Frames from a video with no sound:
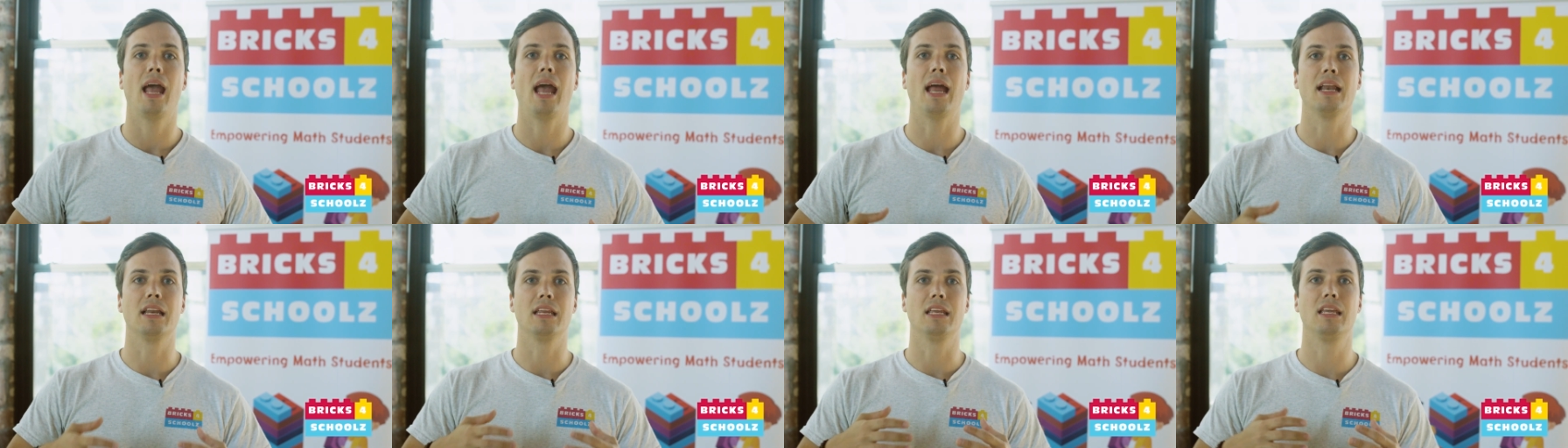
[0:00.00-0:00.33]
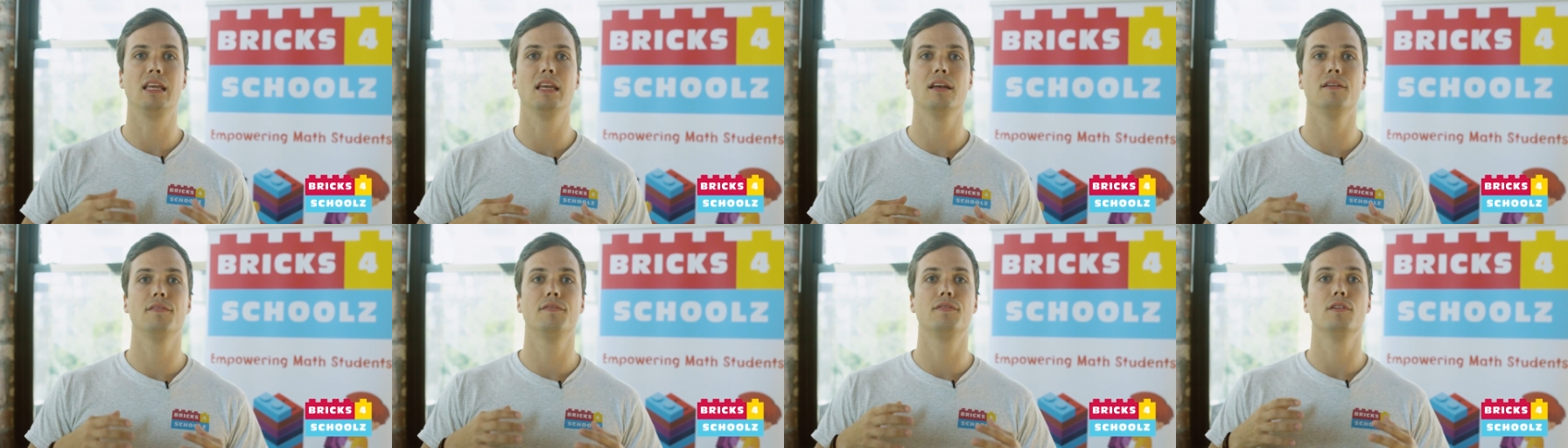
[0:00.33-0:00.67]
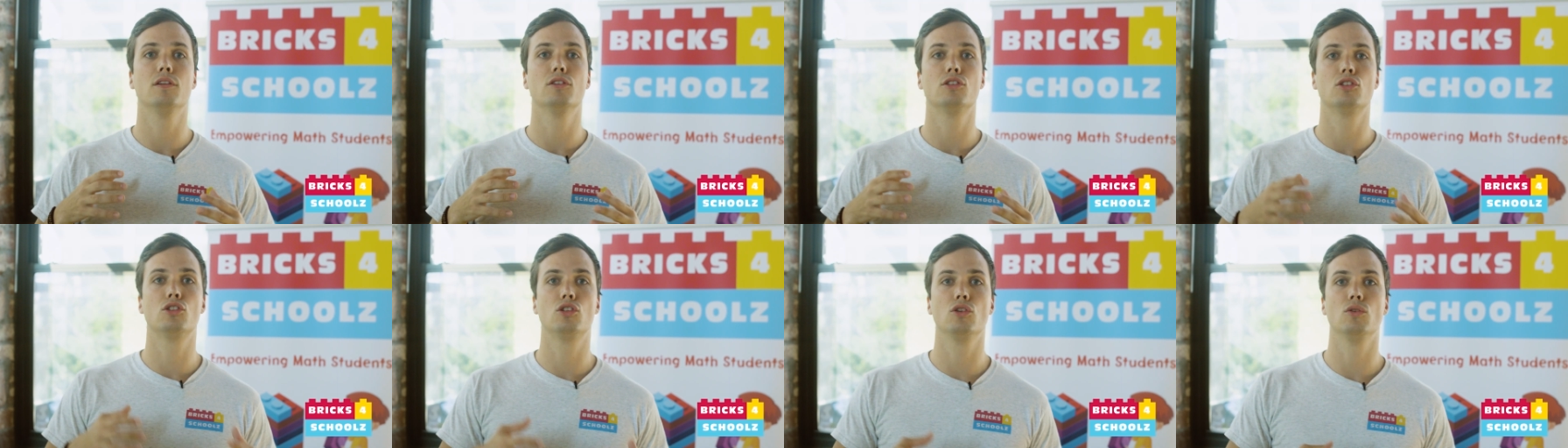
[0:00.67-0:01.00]
and give
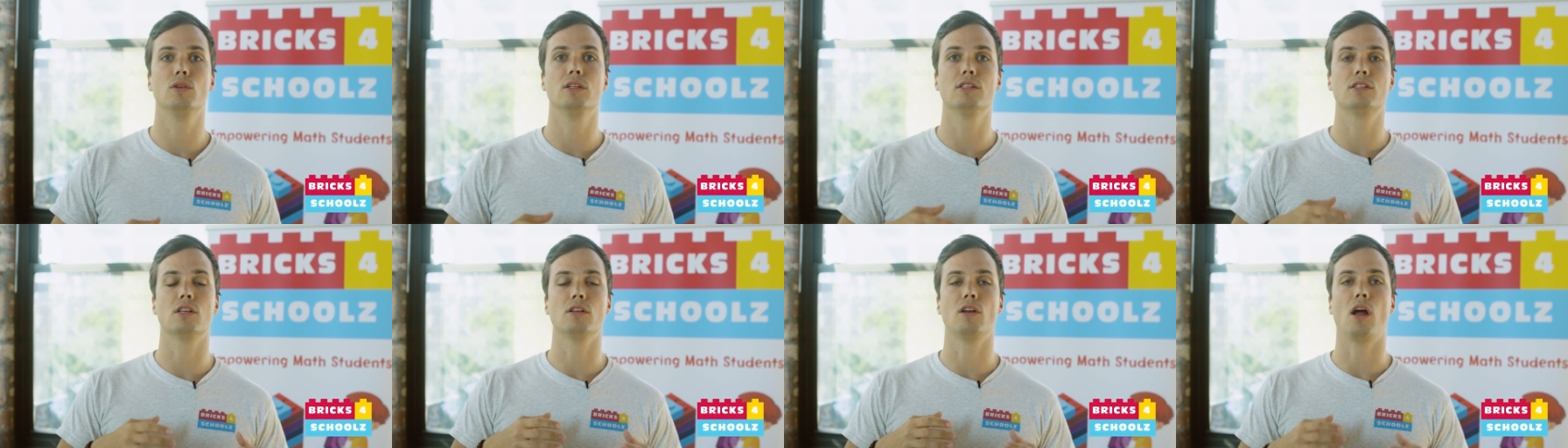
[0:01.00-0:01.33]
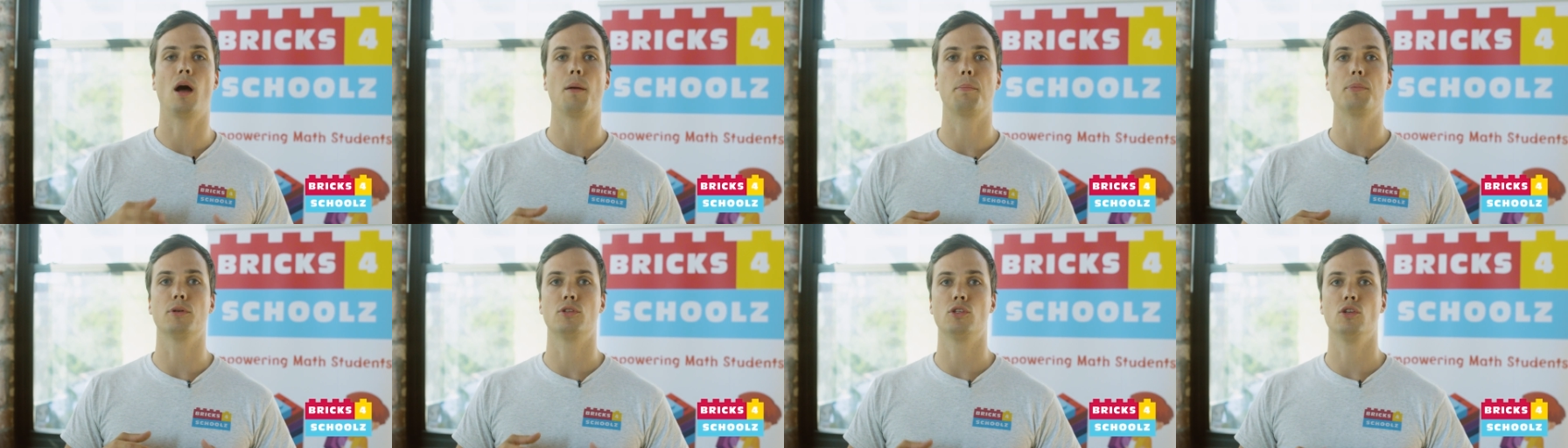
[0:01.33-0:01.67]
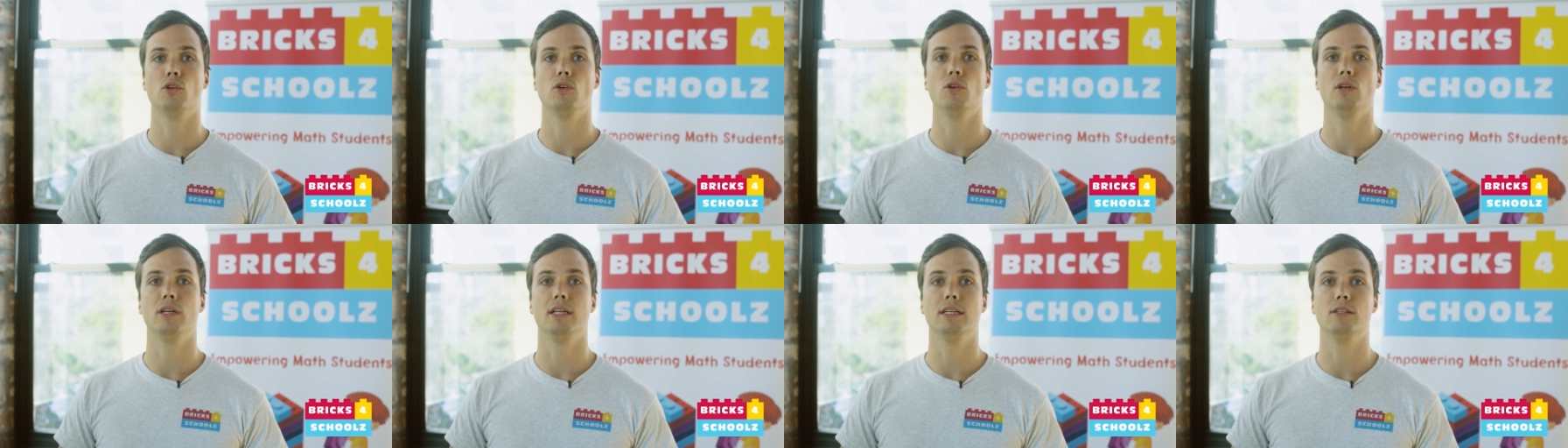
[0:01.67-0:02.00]
students an
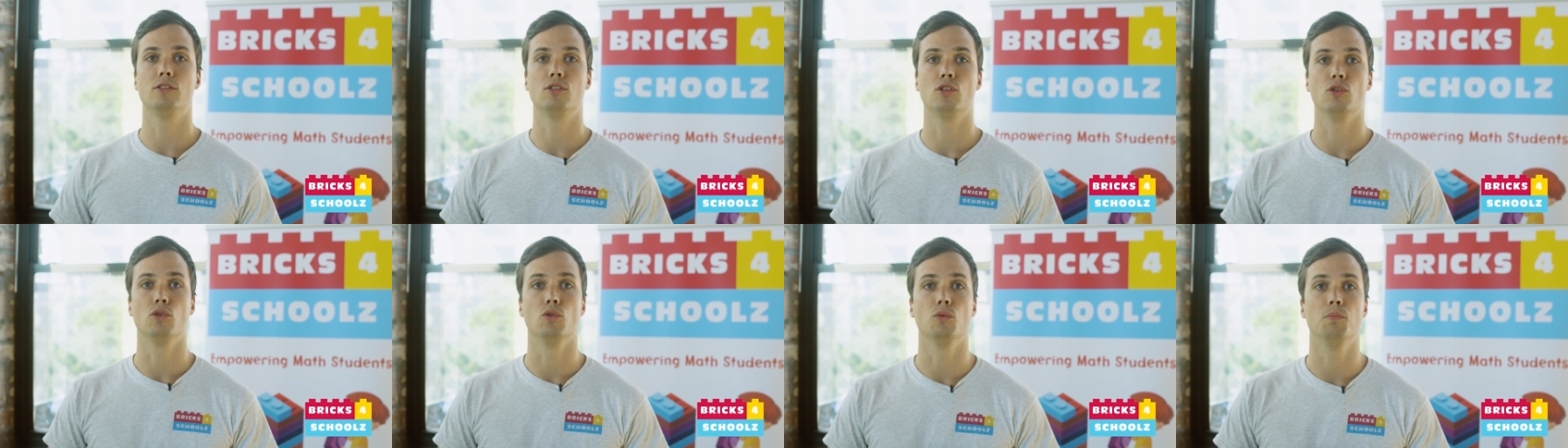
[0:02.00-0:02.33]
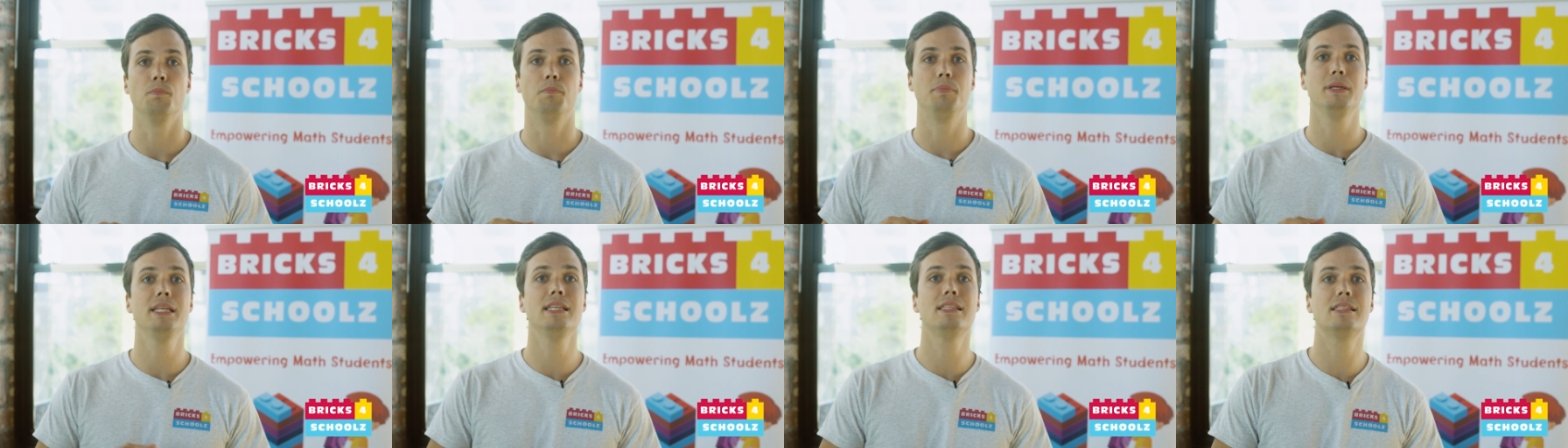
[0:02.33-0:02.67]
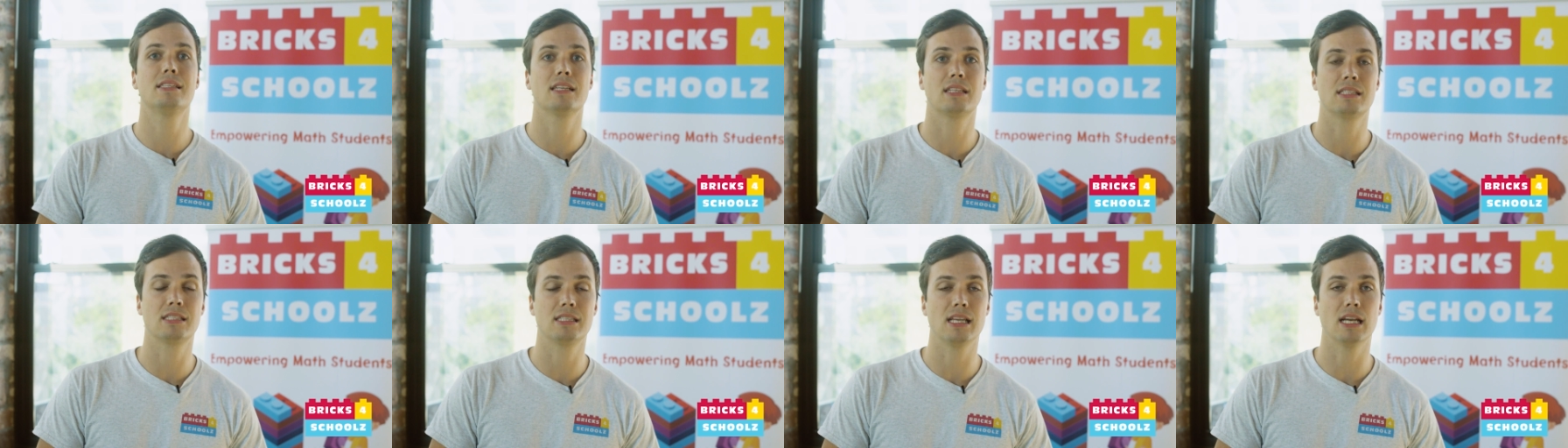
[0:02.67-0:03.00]
opportunity to be
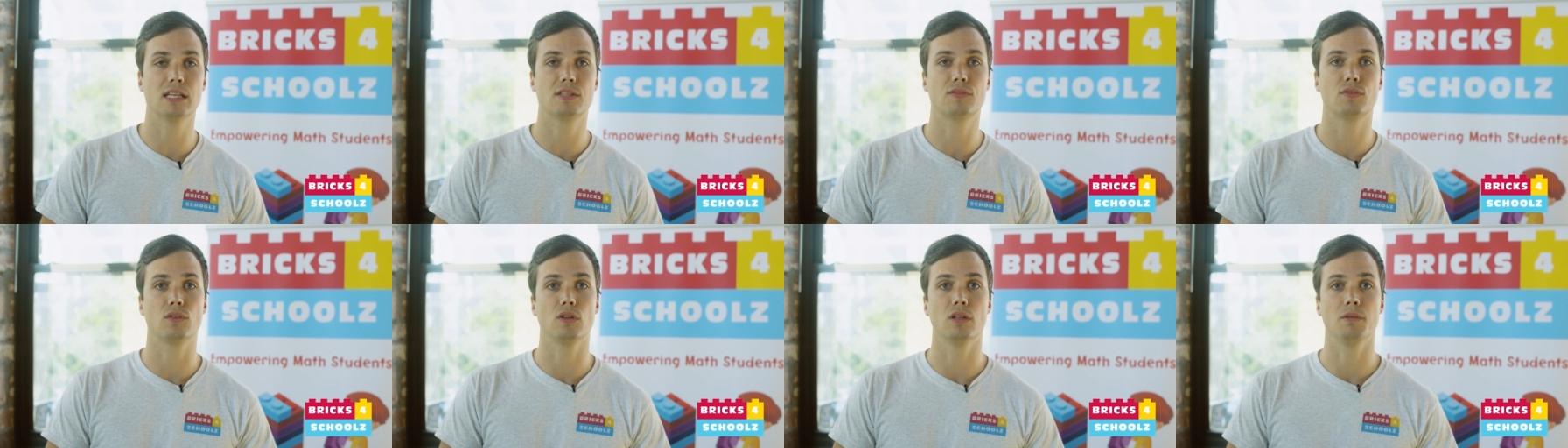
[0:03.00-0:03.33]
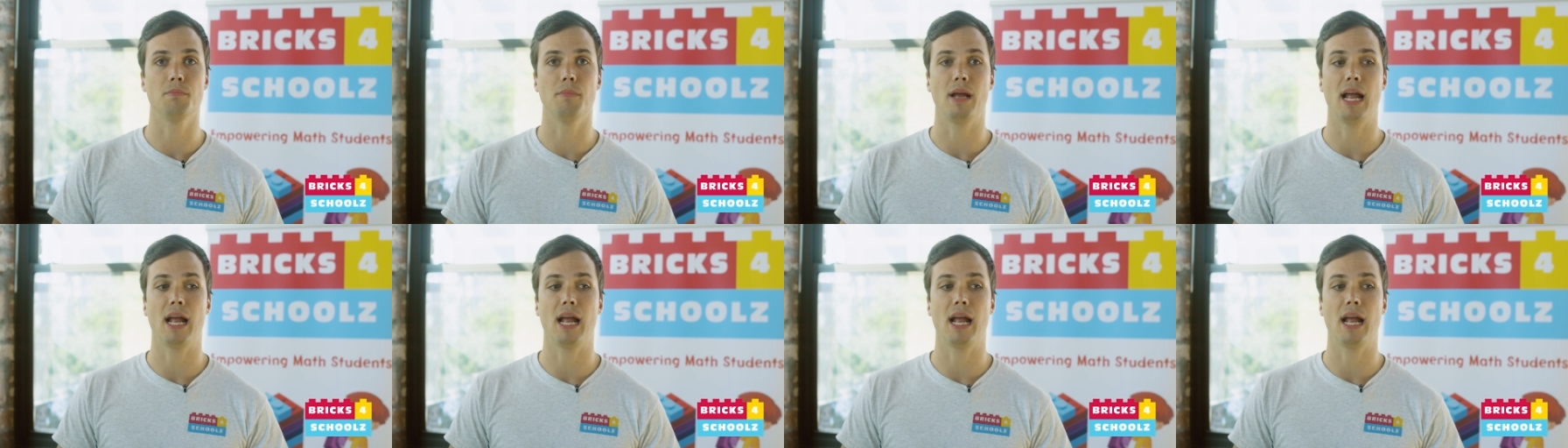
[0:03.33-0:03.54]
successful in